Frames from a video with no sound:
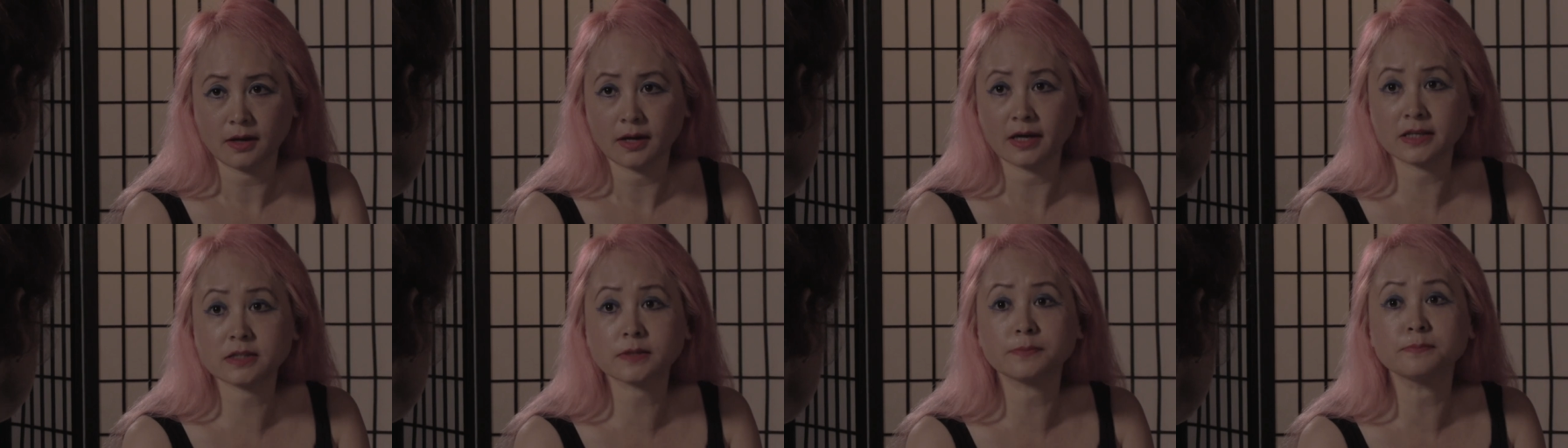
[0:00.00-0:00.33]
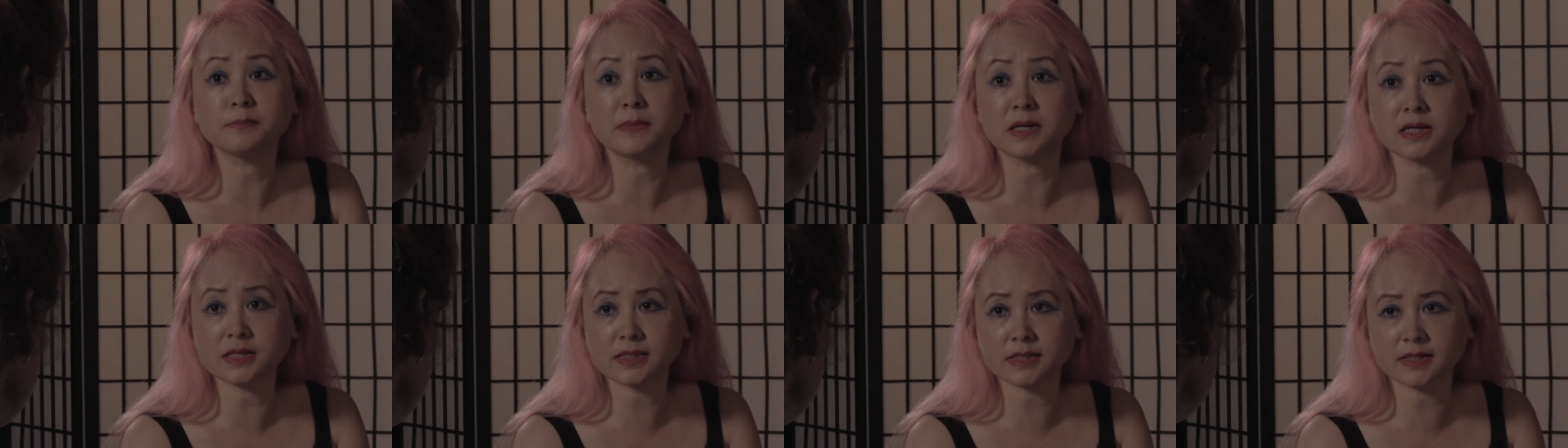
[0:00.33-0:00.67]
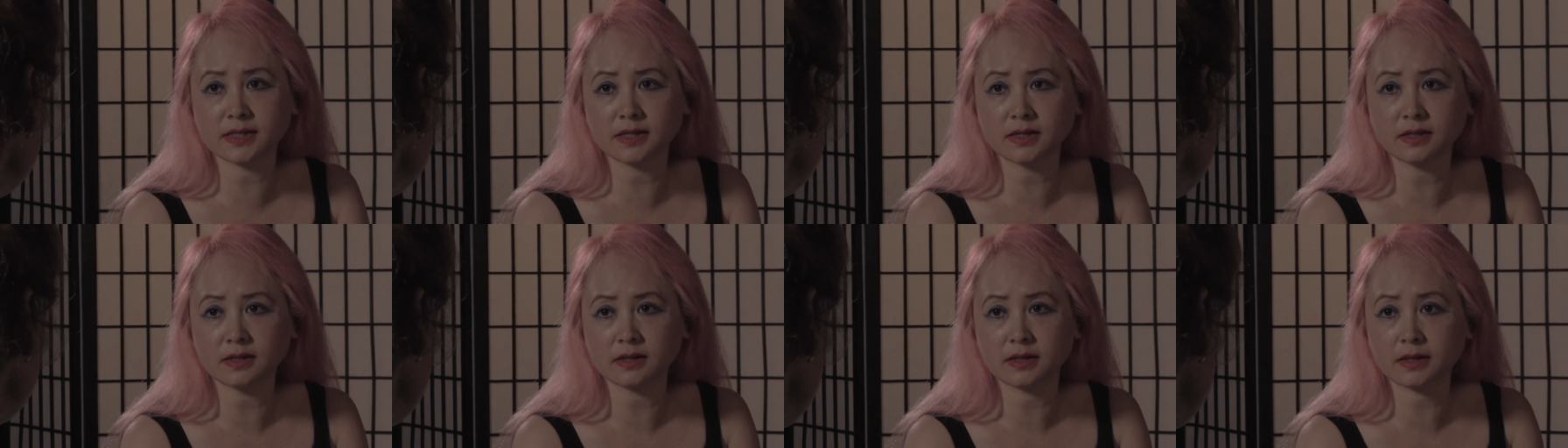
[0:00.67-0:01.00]
It's
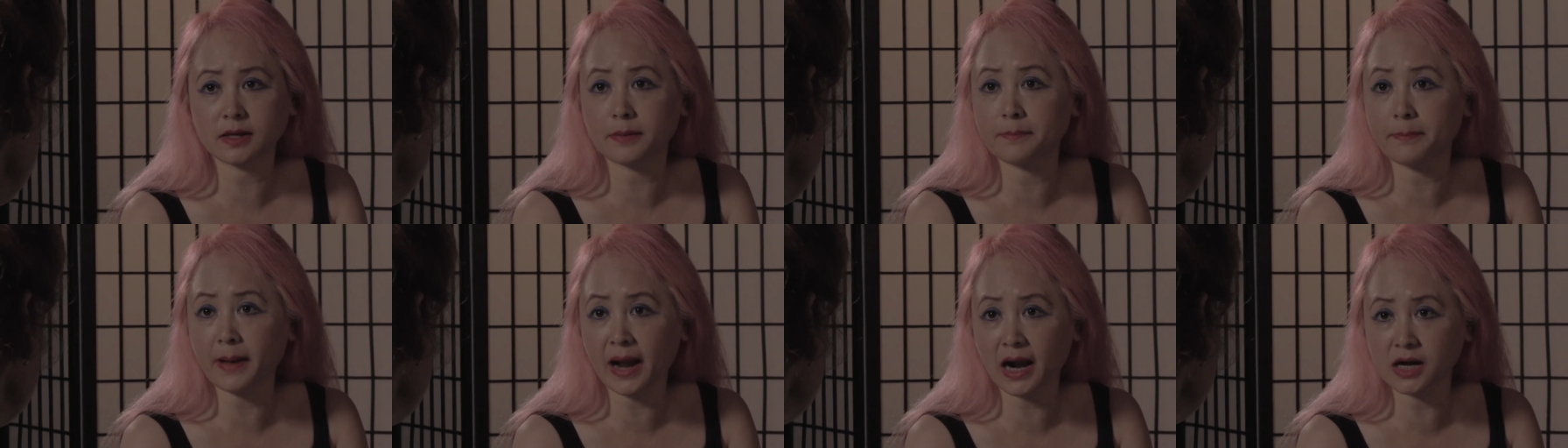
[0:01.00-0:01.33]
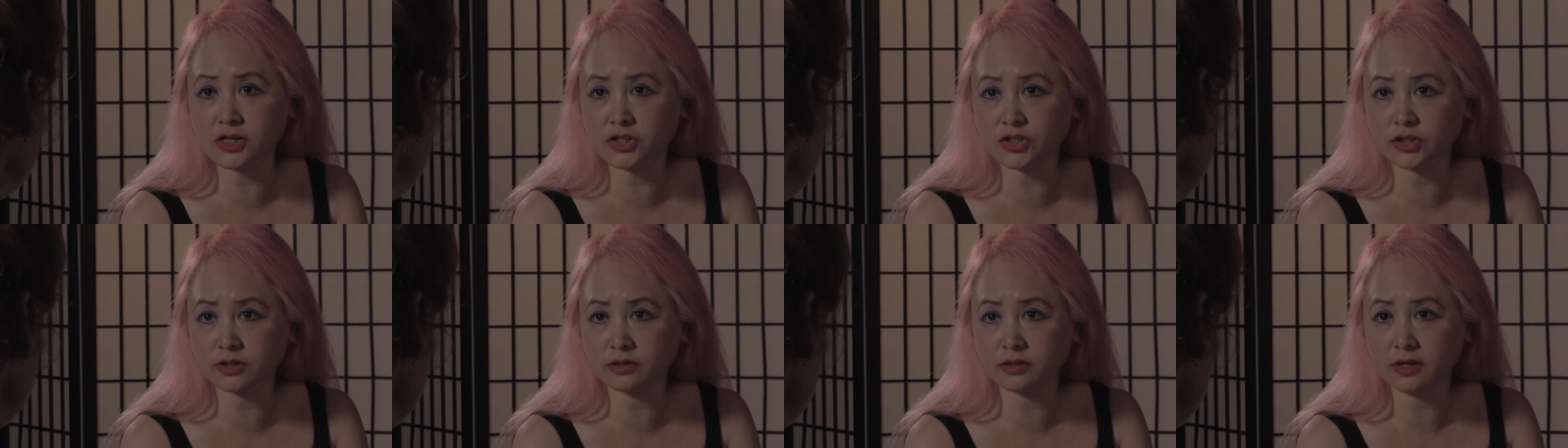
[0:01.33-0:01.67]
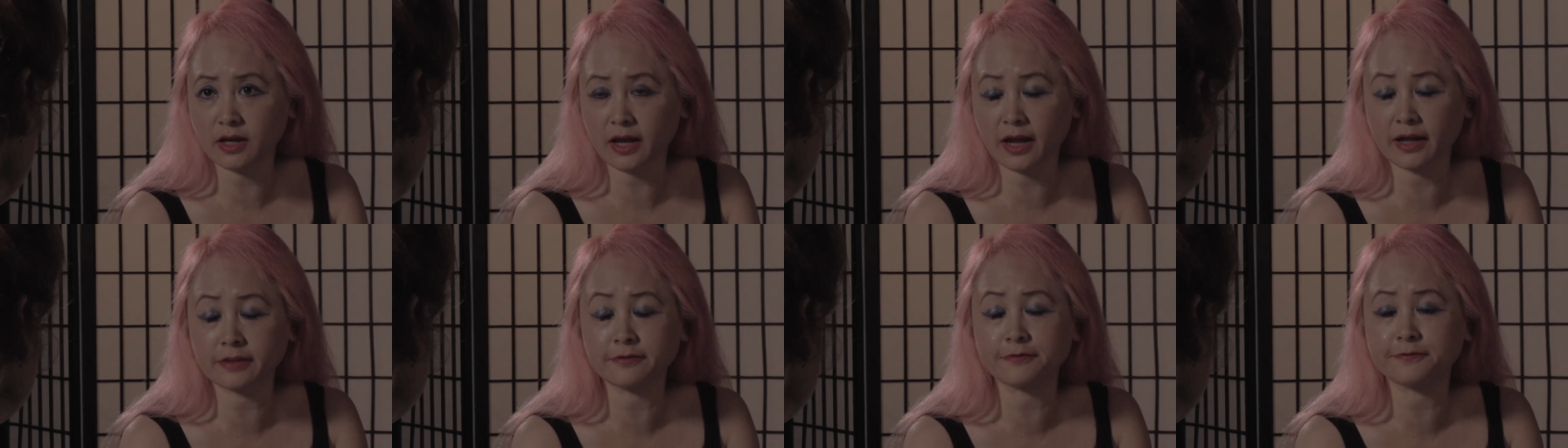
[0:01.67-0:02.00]
mercy, compassion,
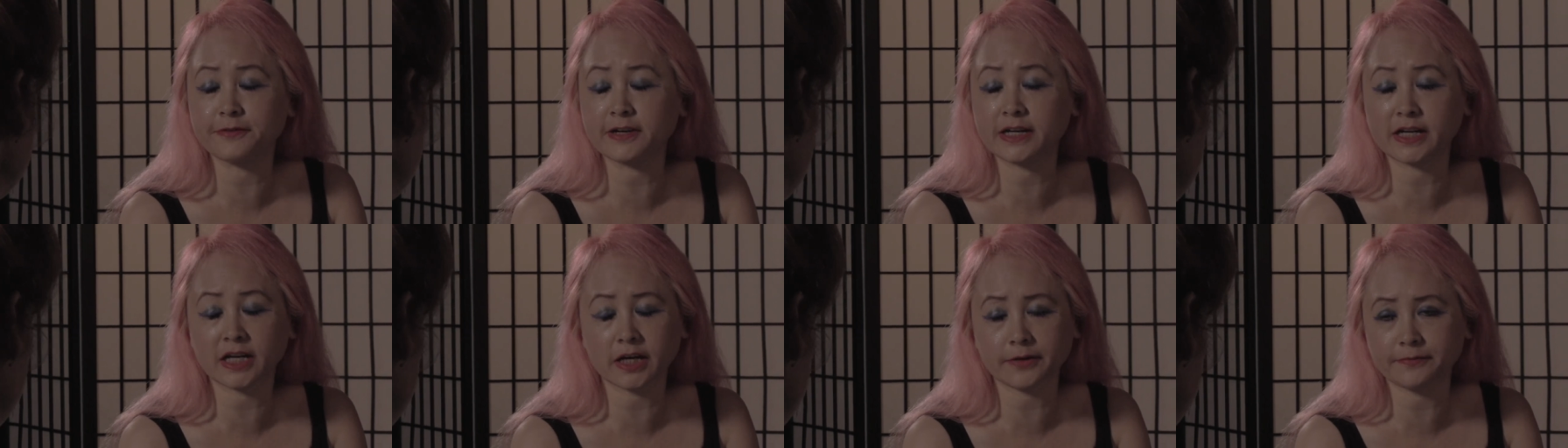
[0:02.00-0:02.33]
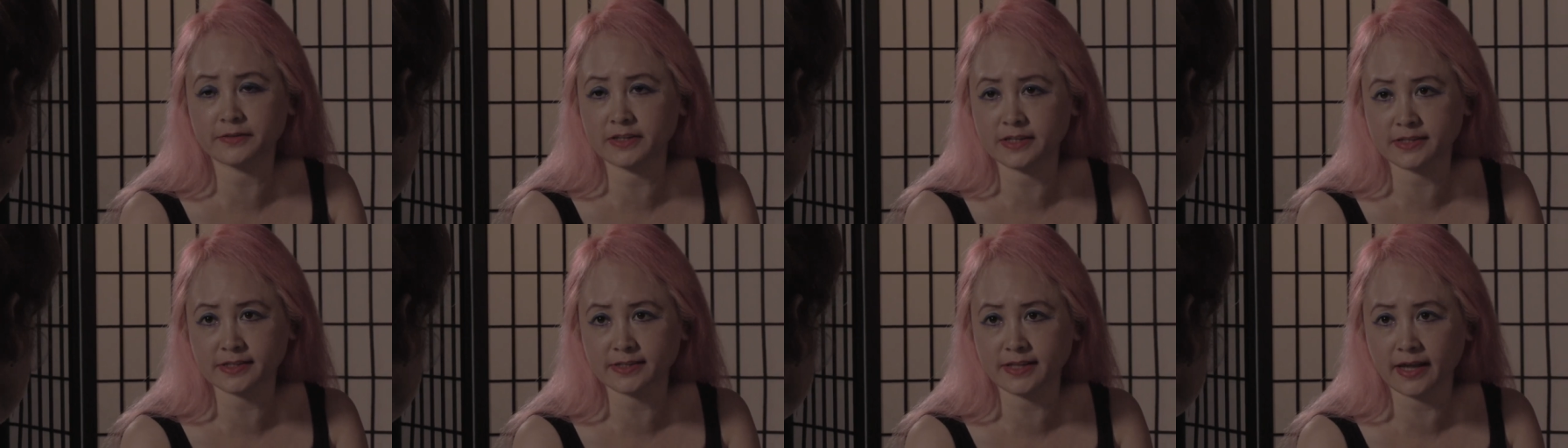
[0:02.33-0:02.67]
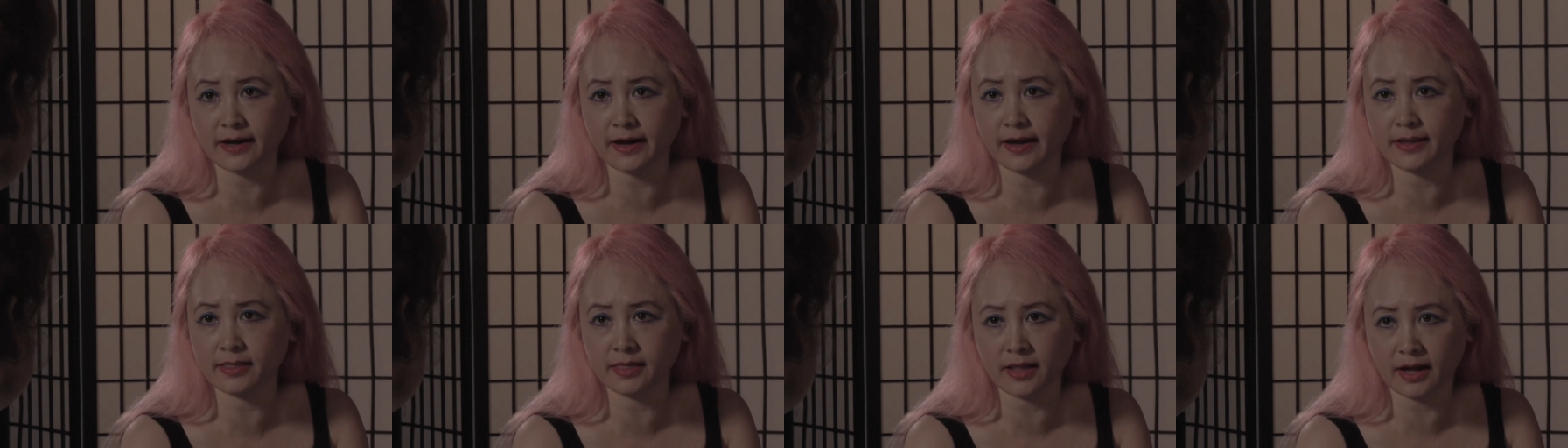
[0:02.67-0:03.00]
and forgiveness
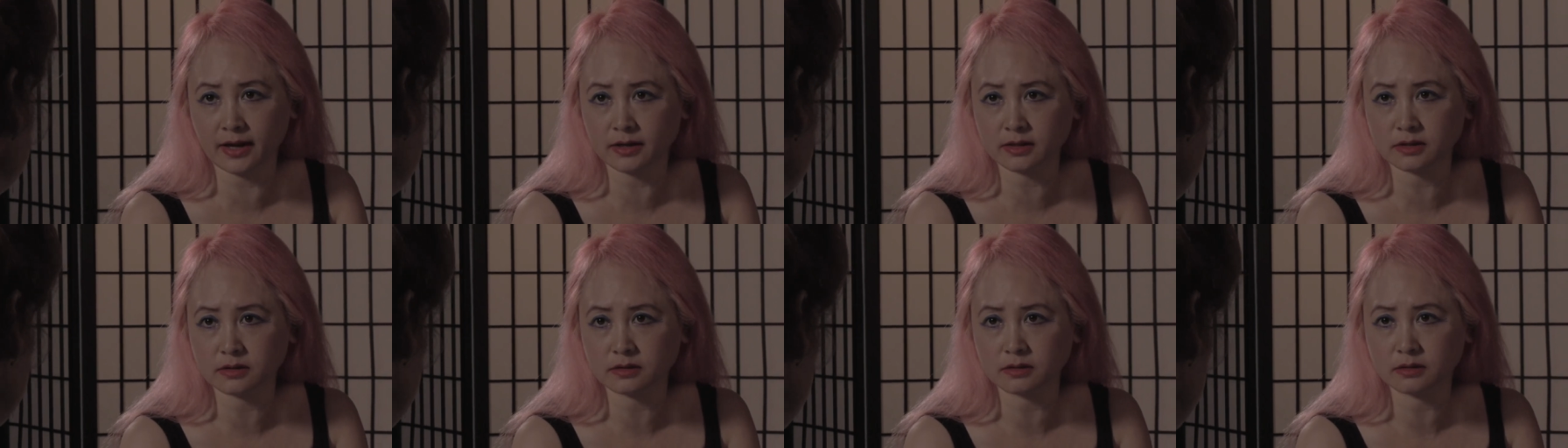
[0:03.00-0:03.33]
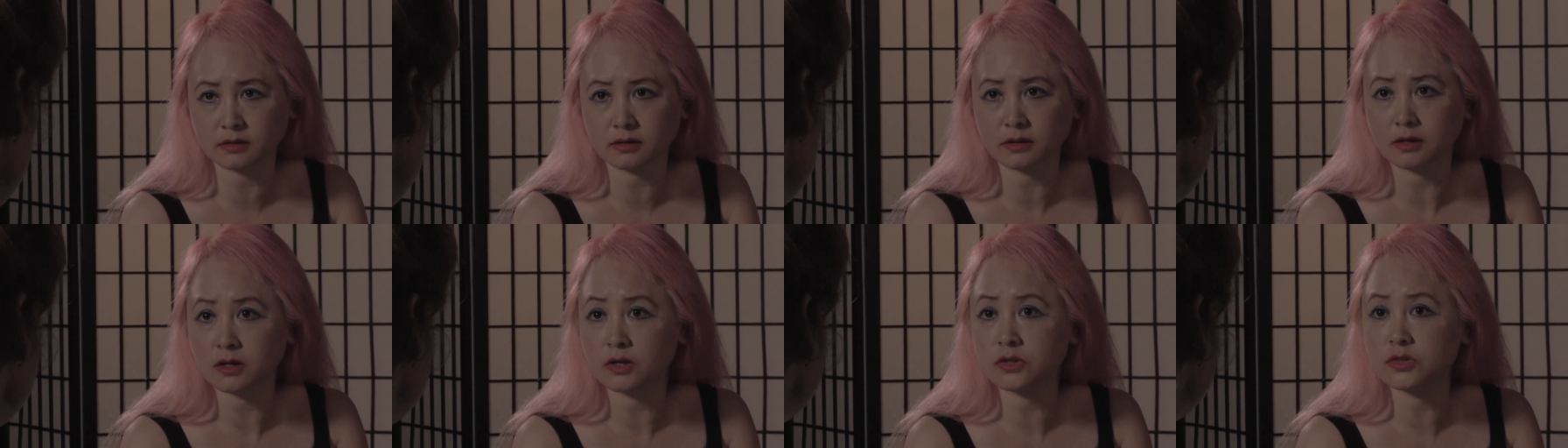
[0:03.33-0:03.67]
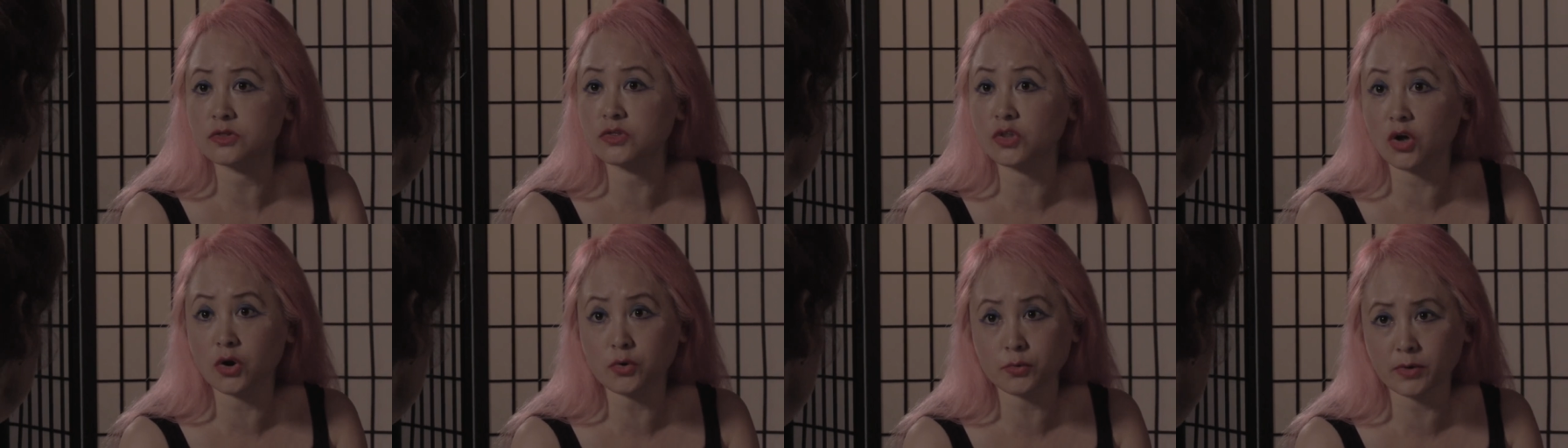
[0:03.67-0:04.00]
that I lack,
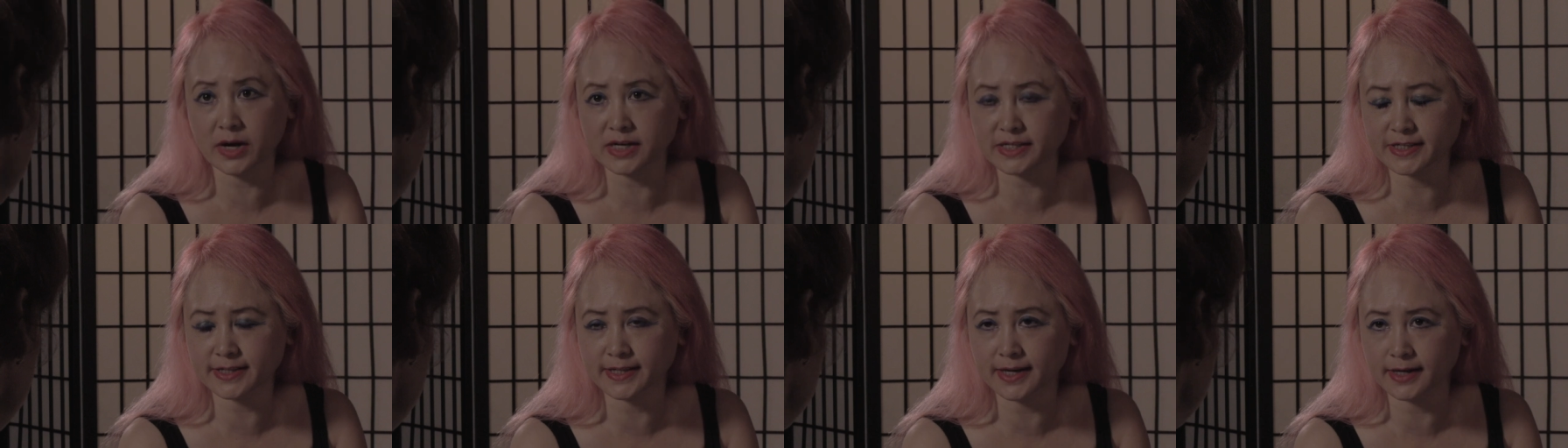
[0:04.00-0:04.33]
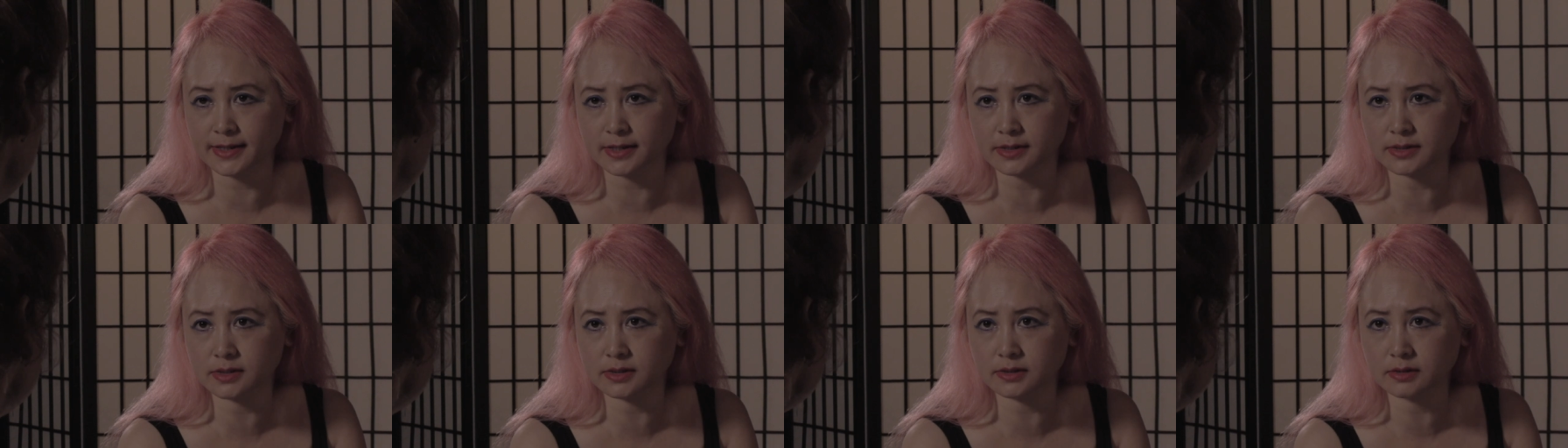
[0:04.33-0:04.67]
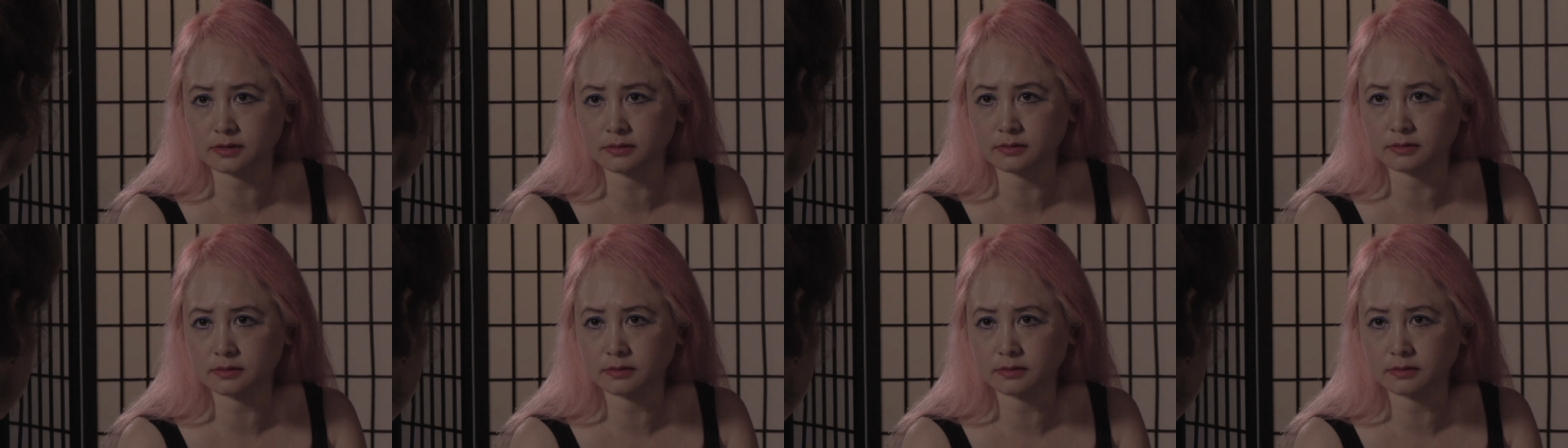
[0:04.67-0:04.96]
not rationality.